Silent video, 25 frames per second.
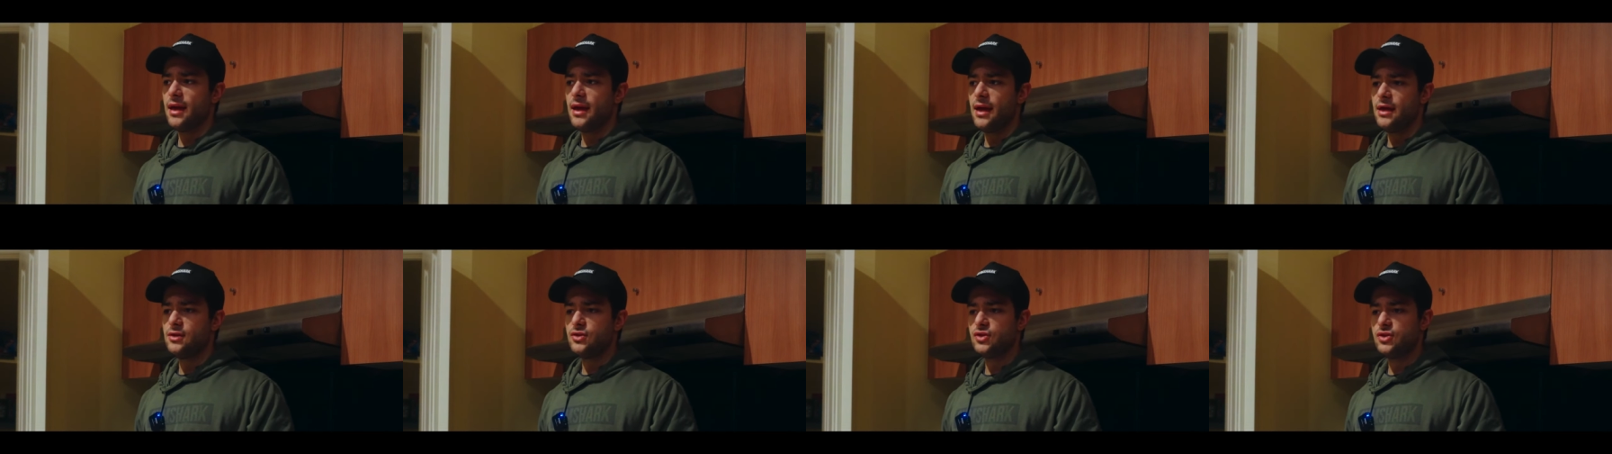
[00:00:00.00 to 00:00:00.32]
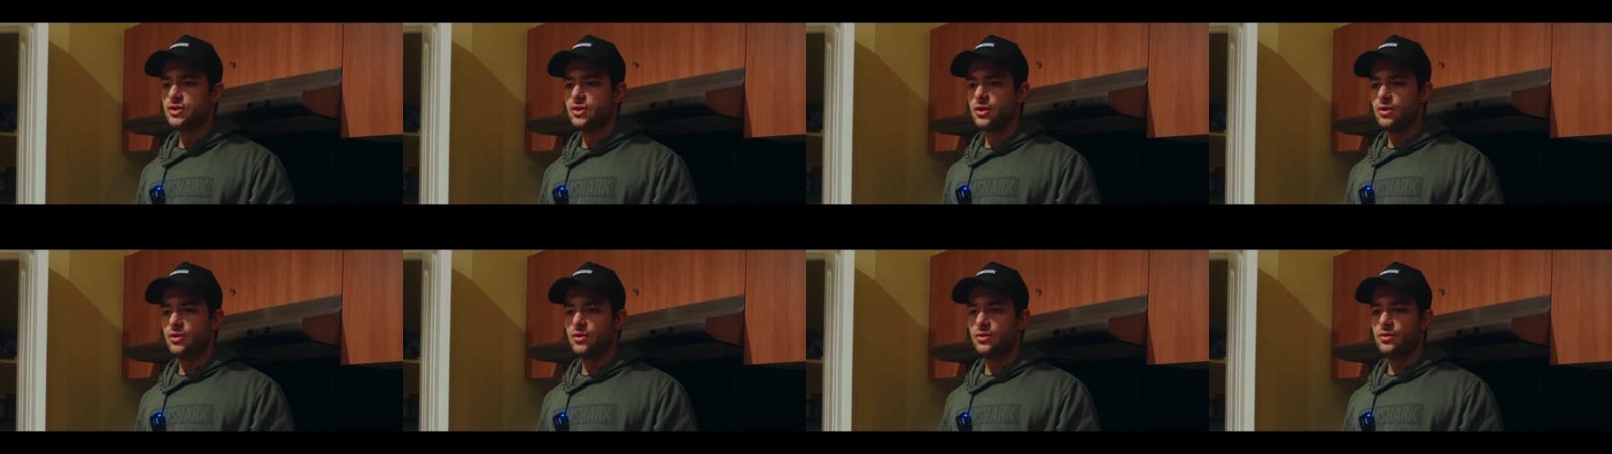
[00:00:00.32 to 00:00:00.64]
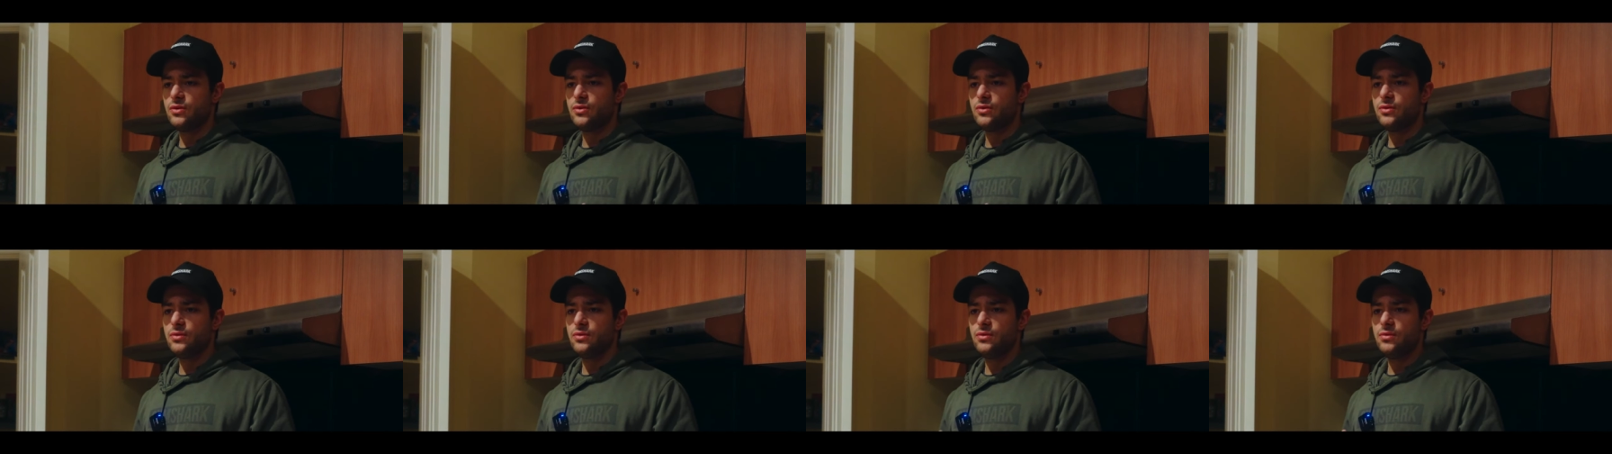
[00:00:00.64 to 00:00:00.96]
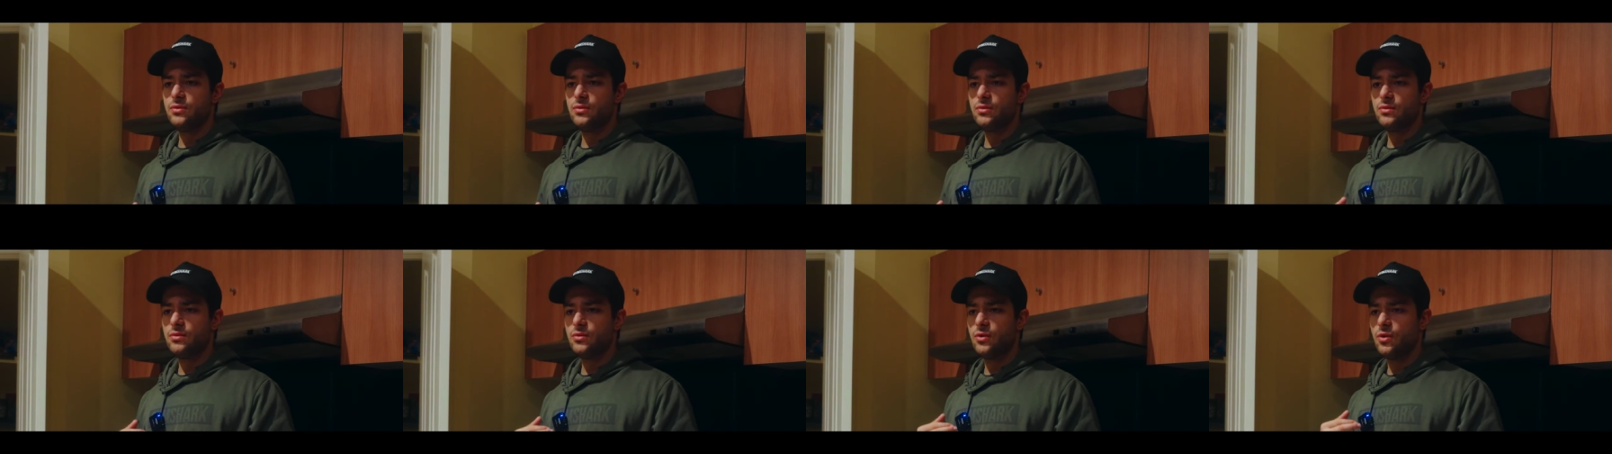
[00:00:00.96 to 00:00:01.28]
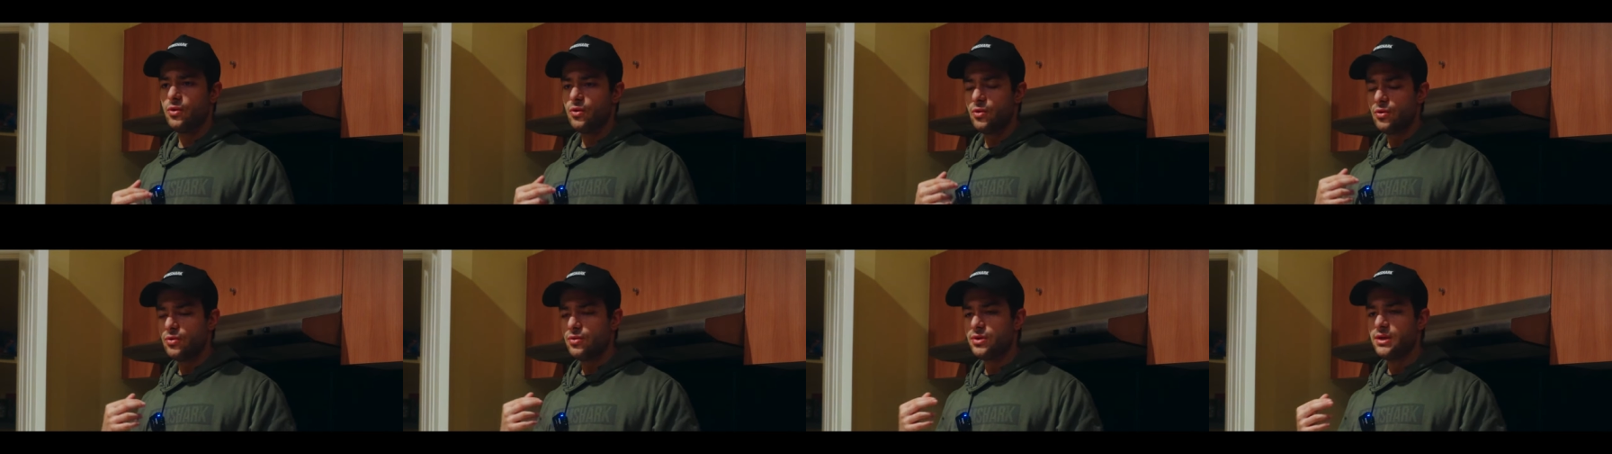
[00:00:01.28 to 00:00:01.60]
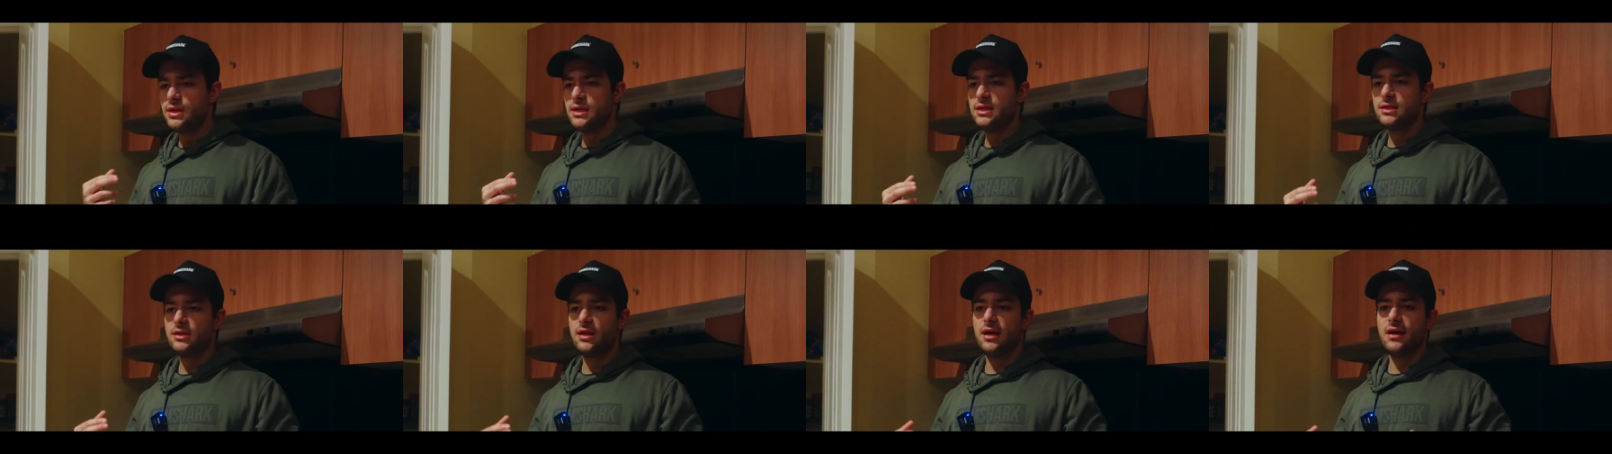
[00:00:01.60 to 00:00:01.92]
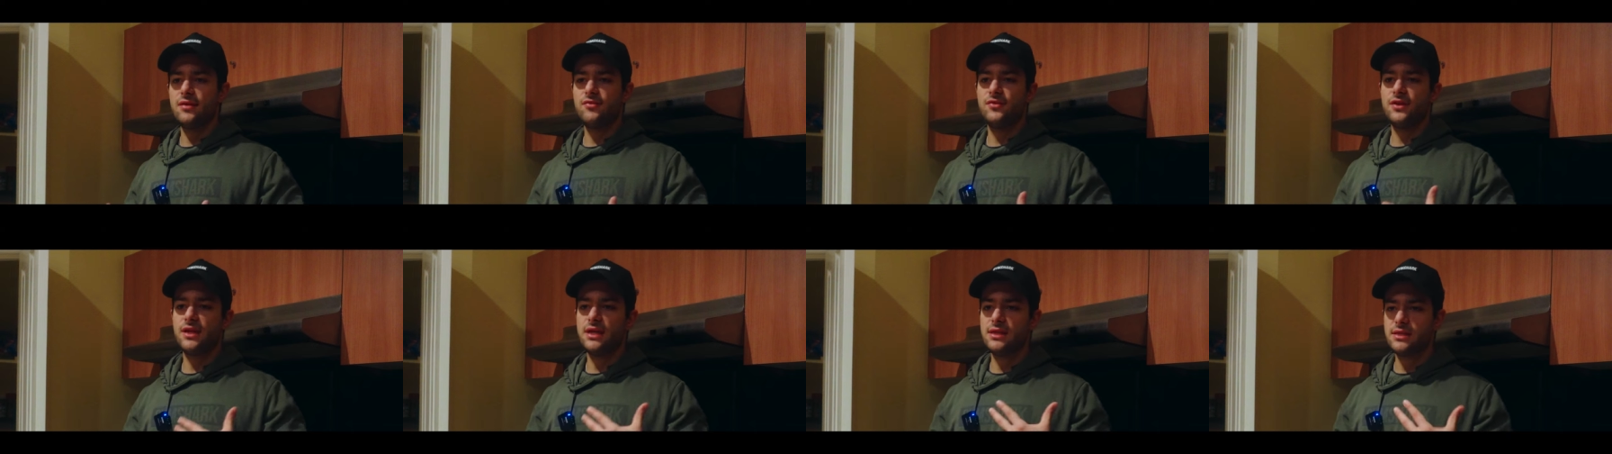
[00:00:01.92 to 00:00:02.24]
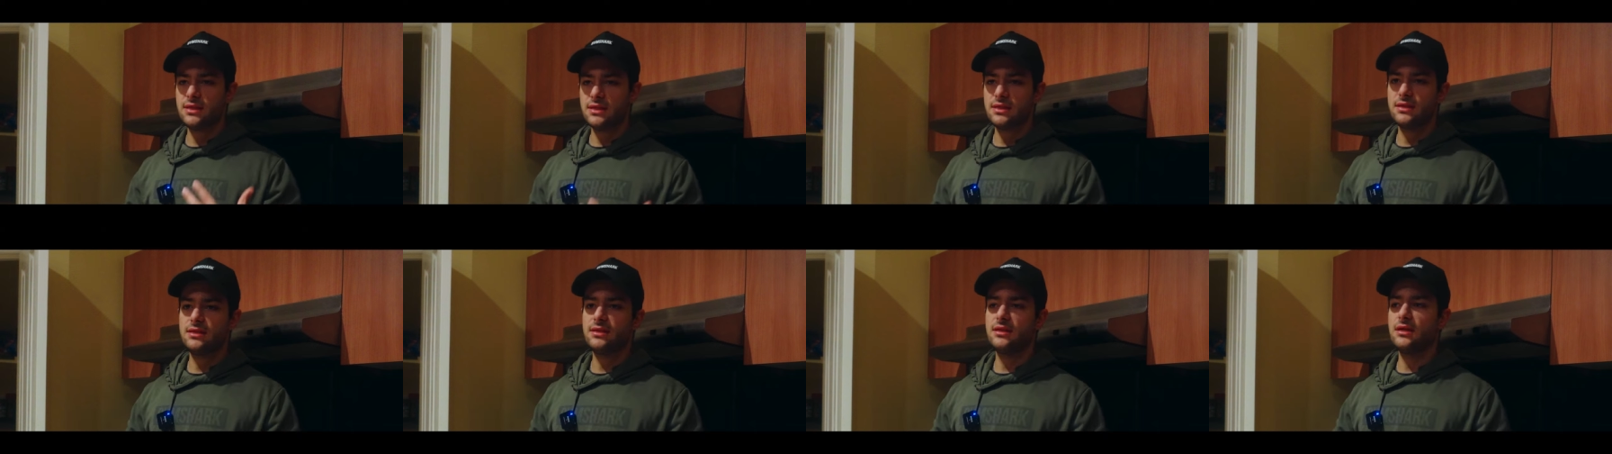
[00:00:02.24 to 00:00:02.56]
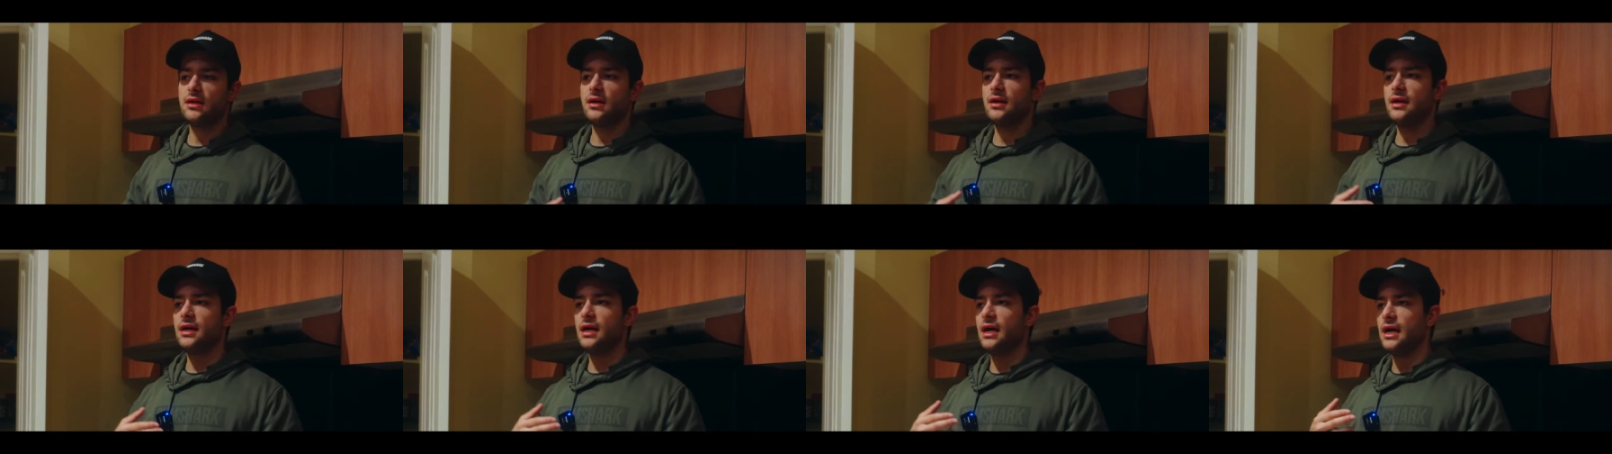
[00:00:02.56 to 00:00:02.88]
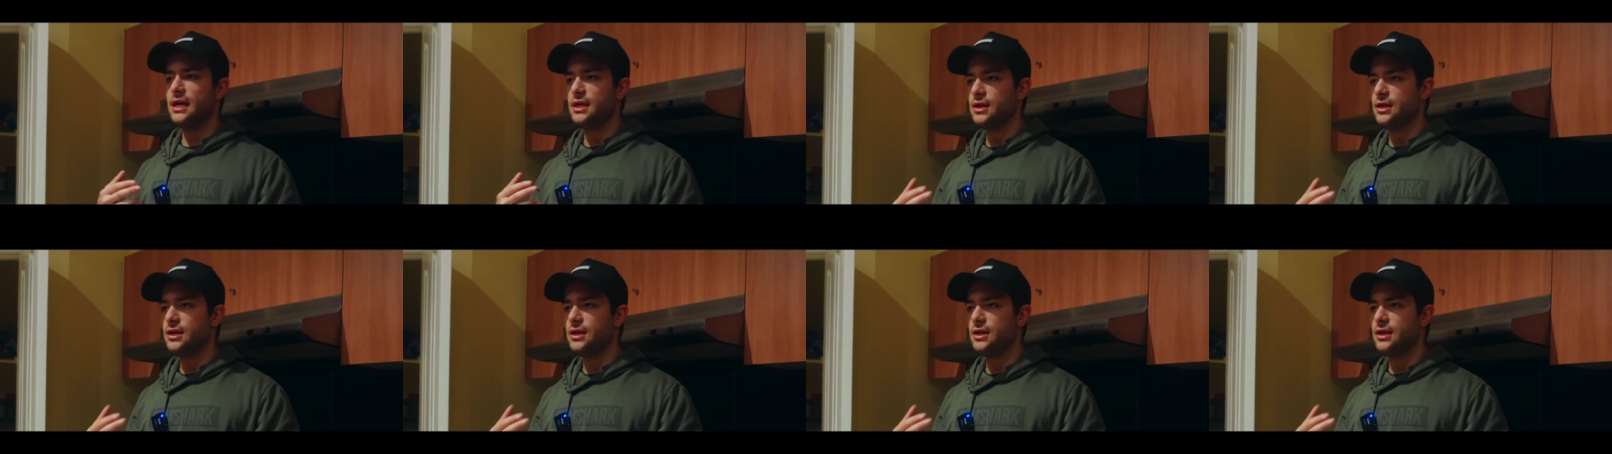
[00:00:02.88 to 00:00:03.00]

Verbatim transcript: And so all these life lessons that I,